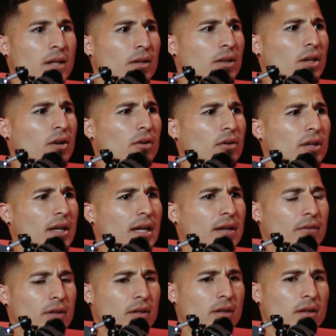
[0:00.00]
No, they have.
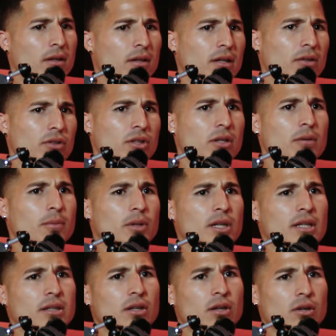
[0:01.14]
There's a couple of
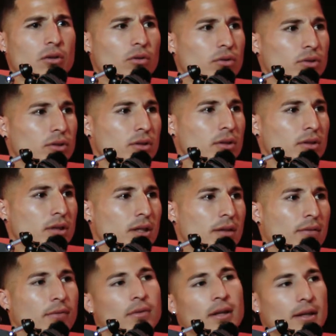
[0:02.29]
things that are closed because of
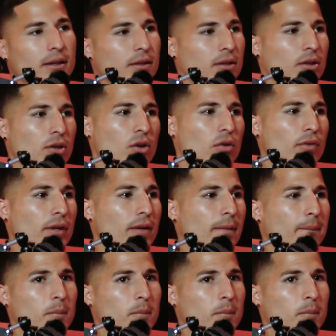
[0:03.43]
like the COVID,